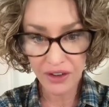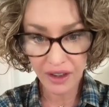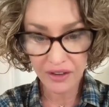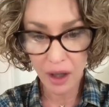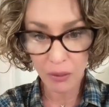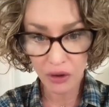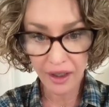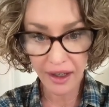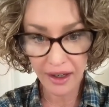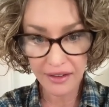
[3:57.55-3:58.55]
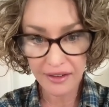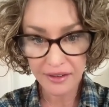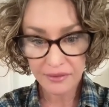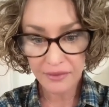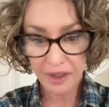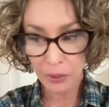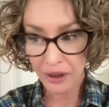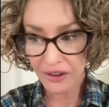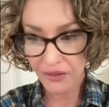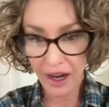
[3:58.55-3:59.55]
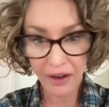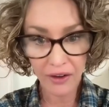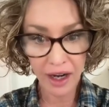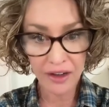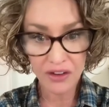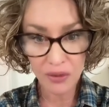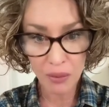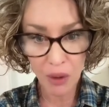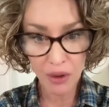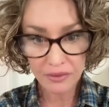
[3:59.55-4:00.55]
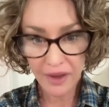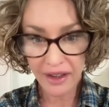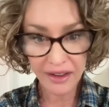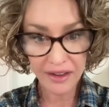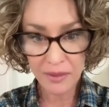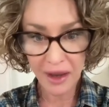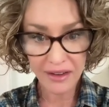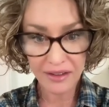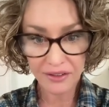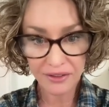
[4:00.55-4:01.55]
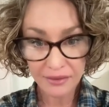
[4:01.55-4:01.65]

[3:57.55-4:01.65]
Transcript: It's got multi-heads, it breathes fire and smoke, and it is massive.